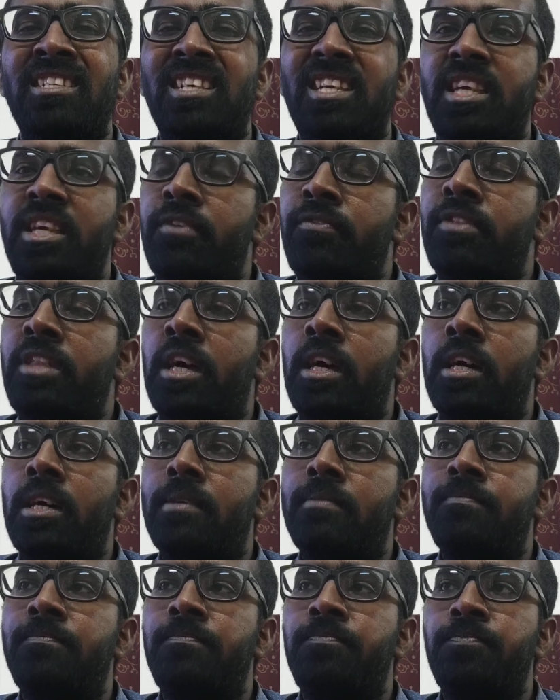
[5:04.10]
If
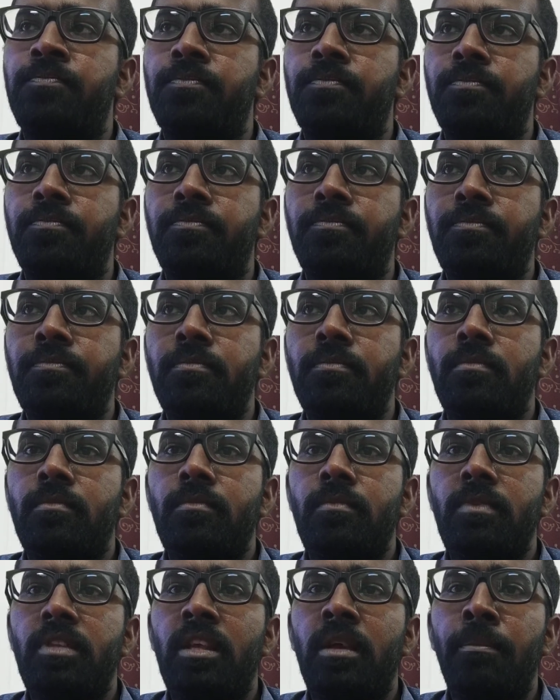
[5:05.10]
the
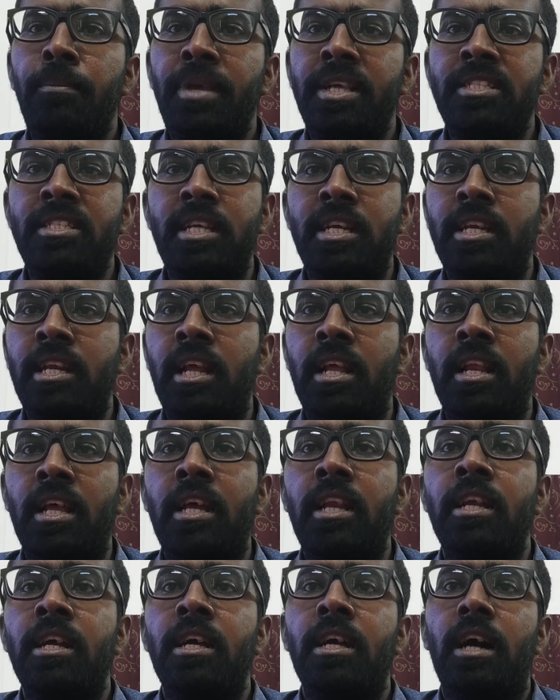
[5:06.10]
pick
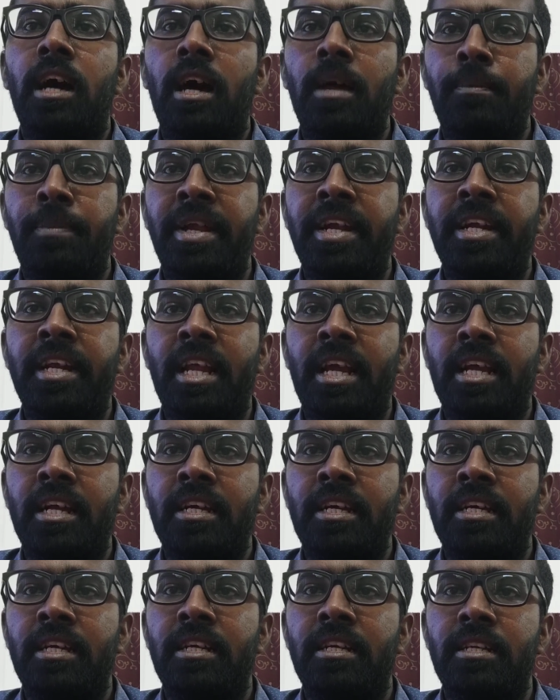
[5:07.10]
signaler or pick
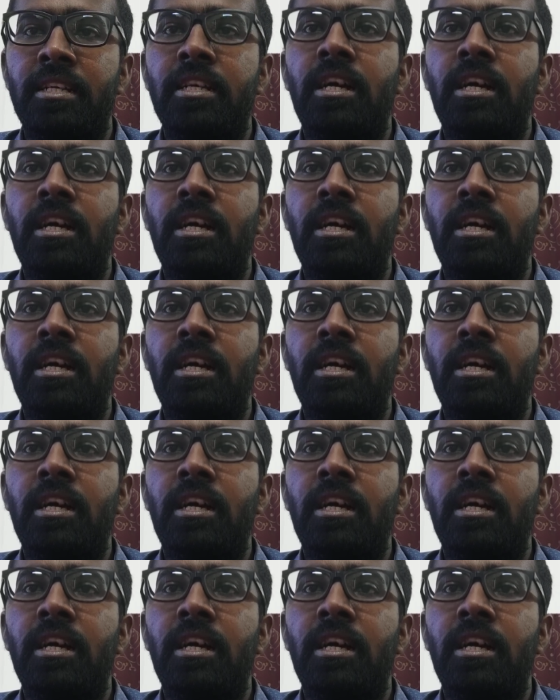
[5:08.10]
tracker